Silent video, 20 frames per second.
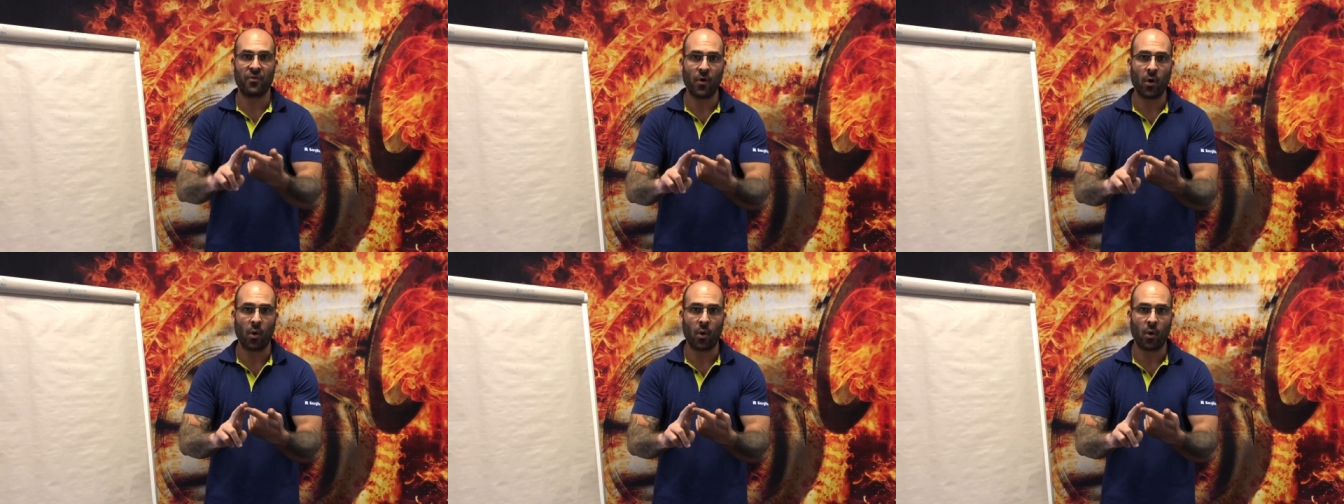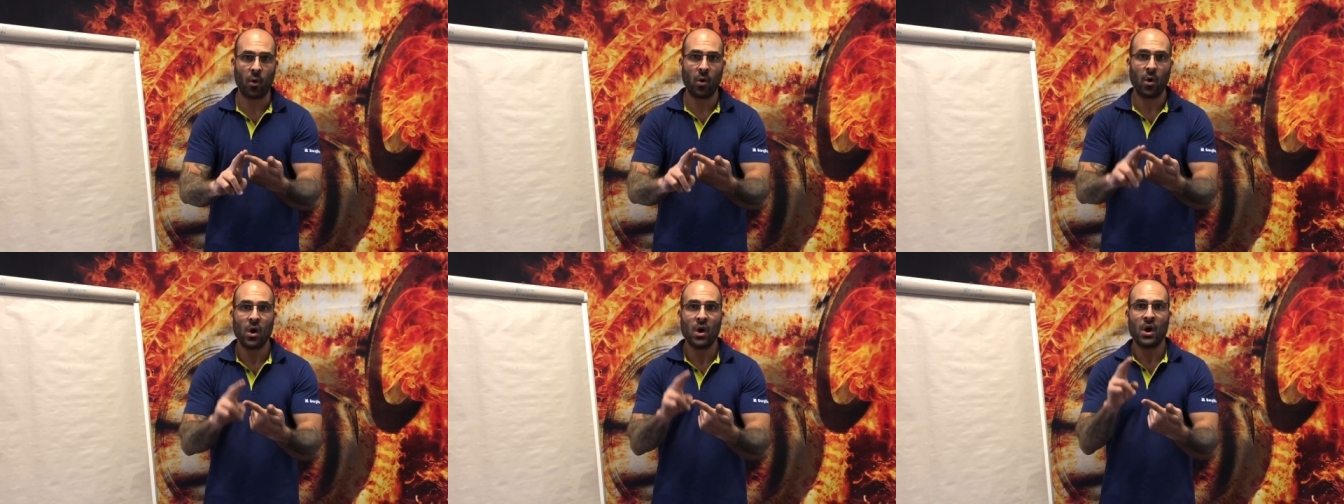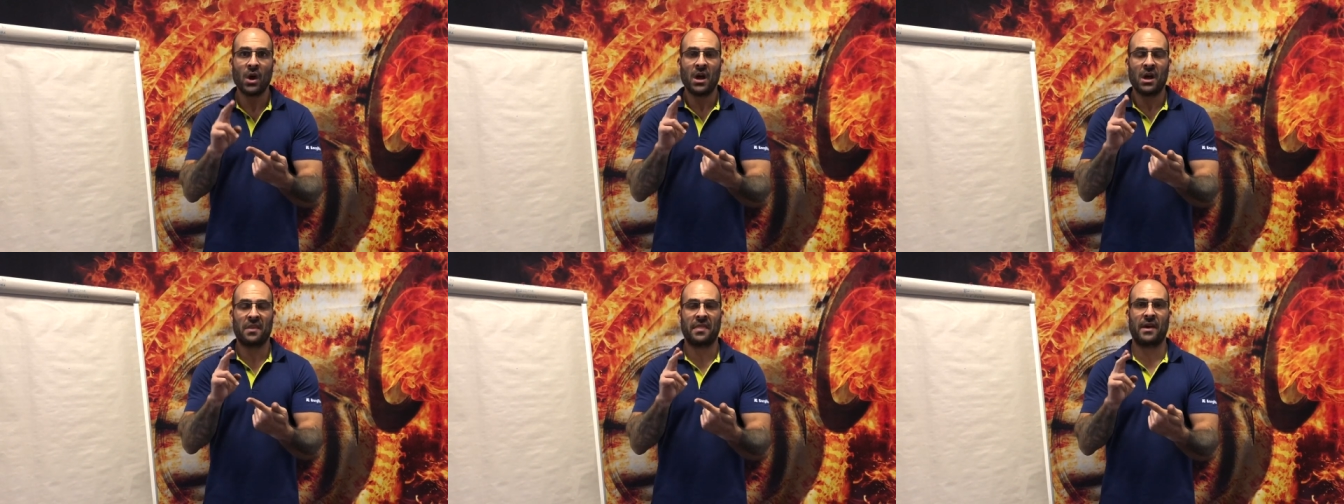four,
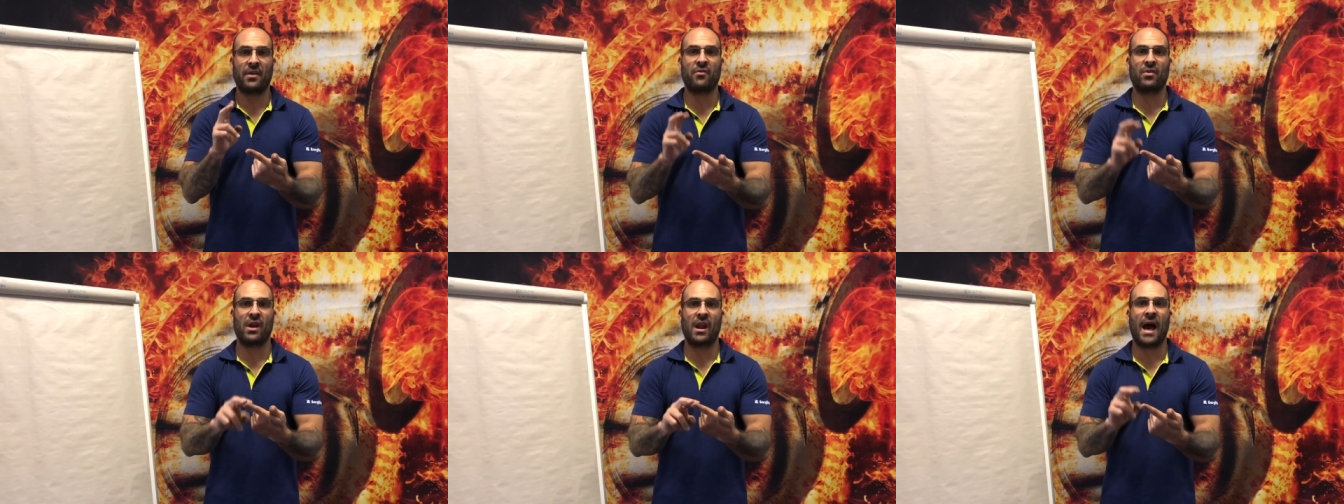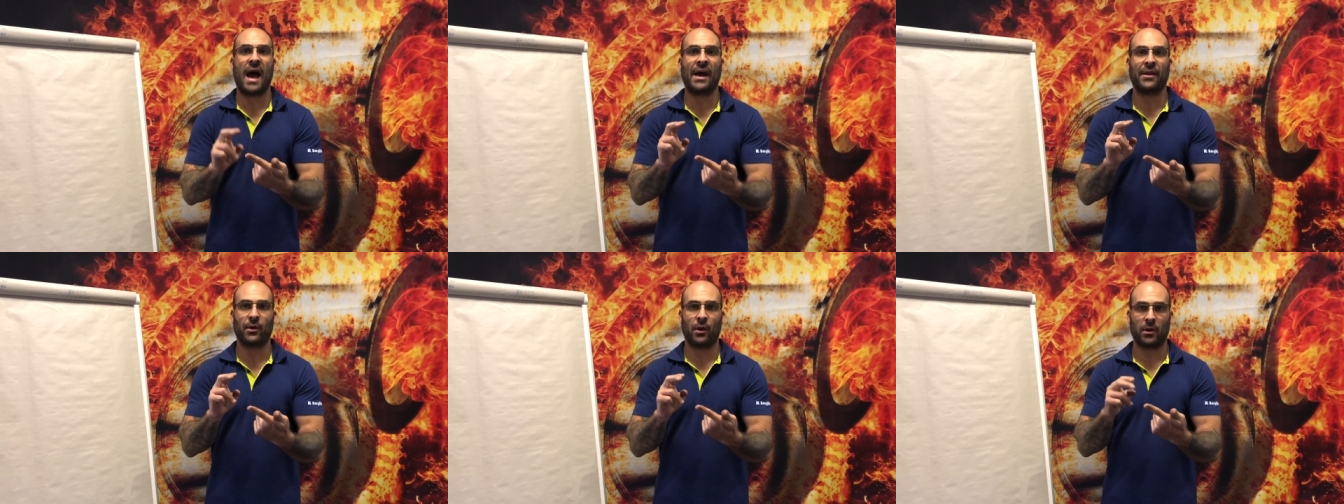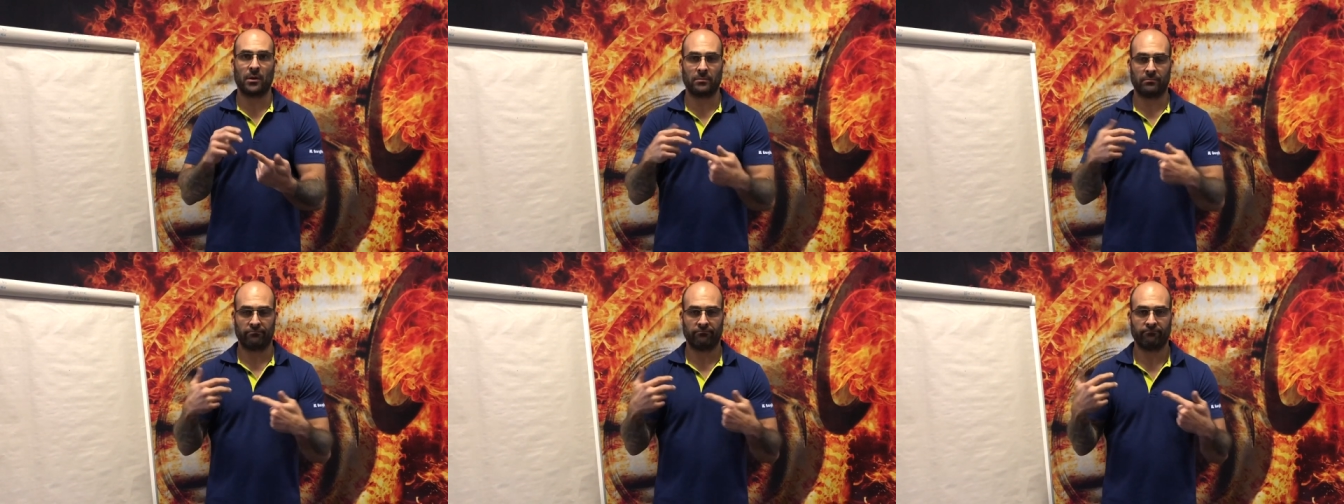they relied
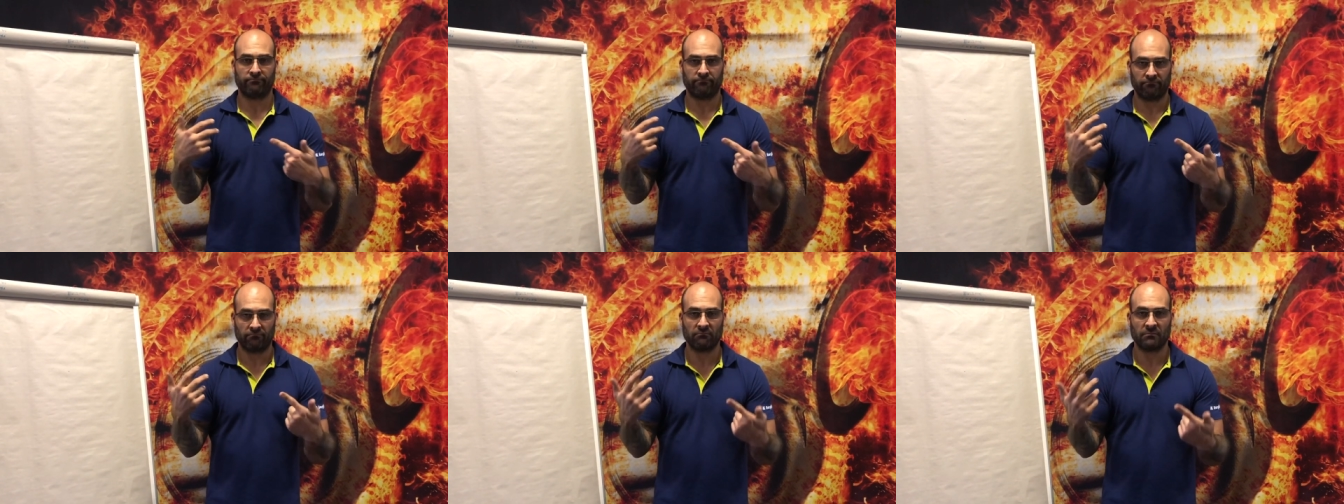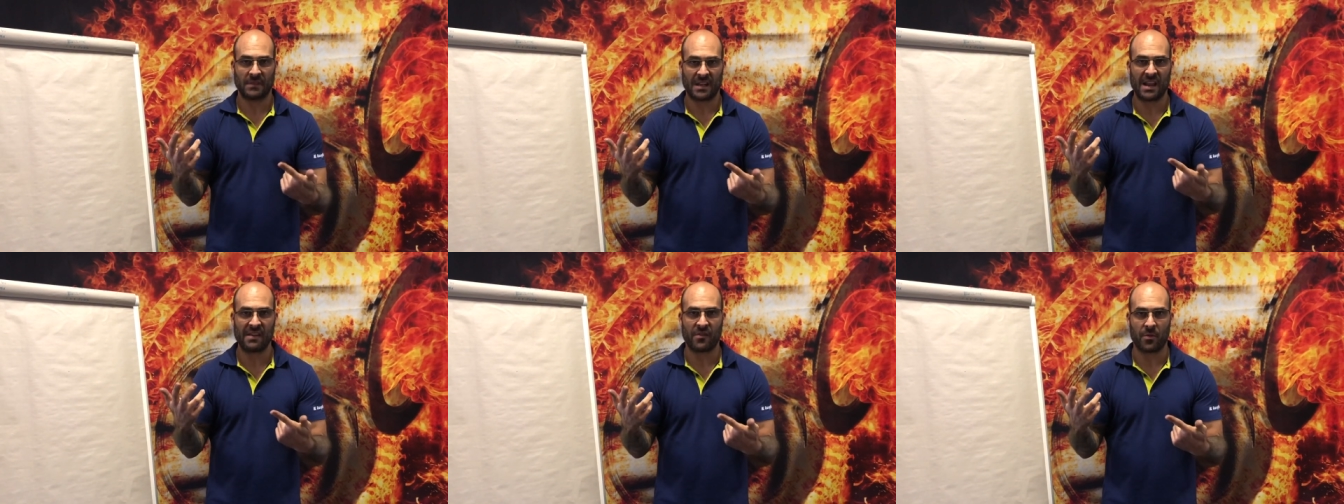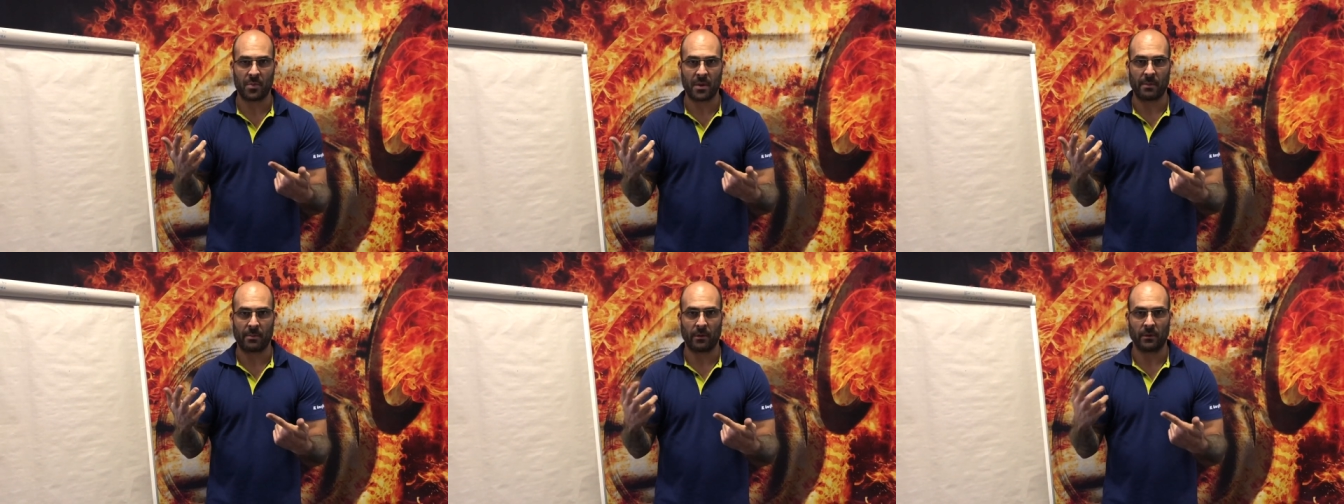on clever
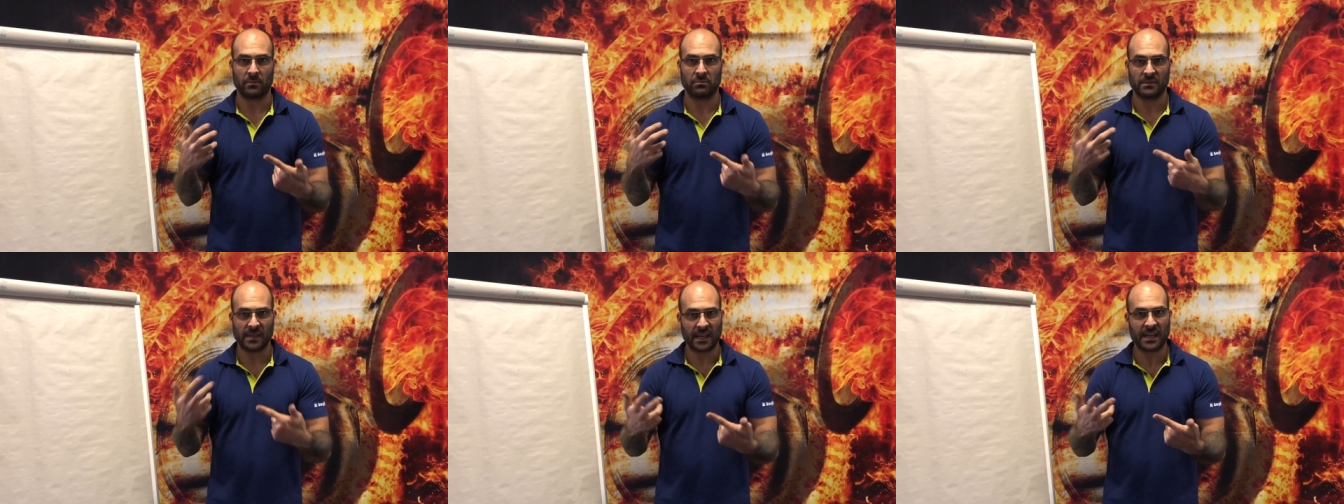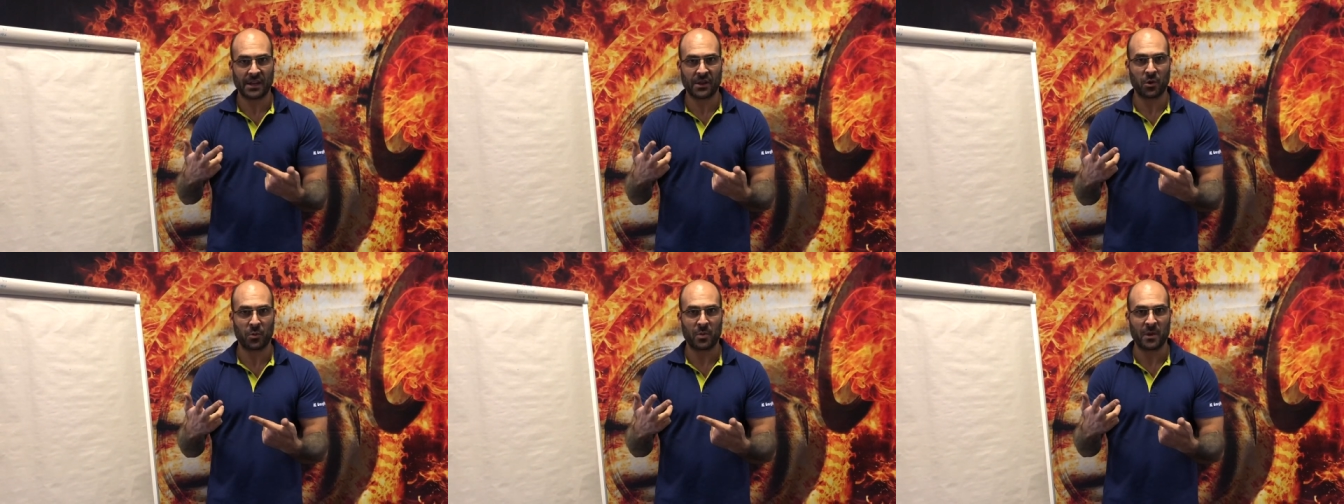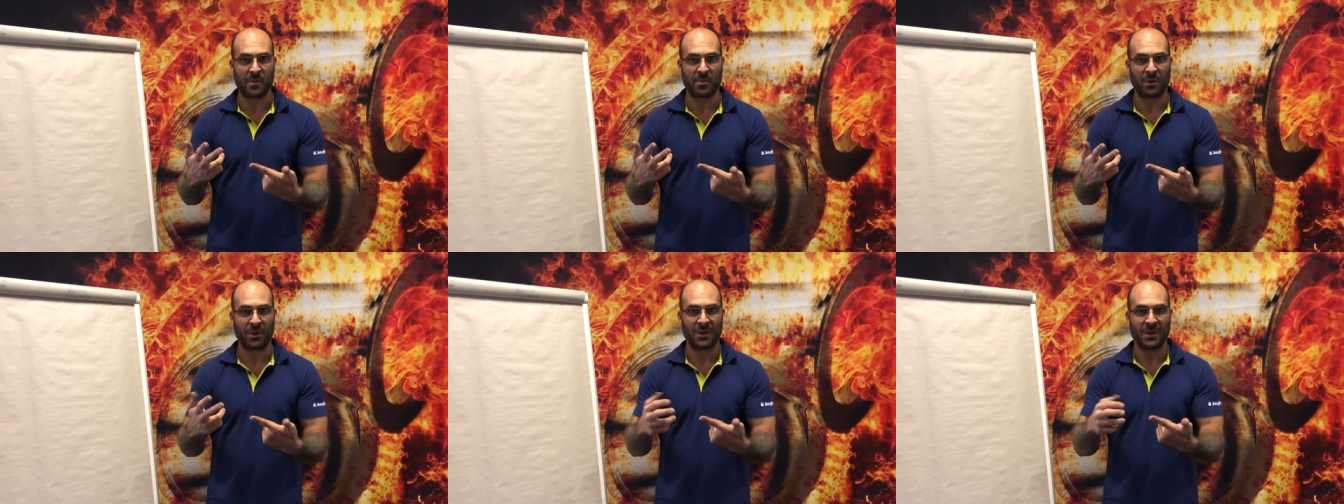people, technical
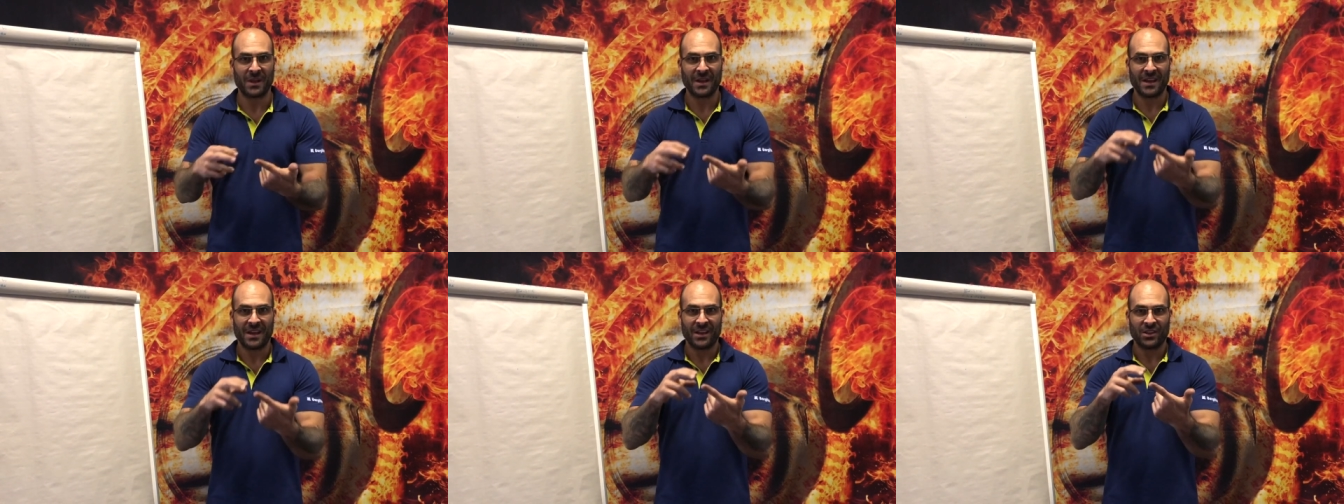people,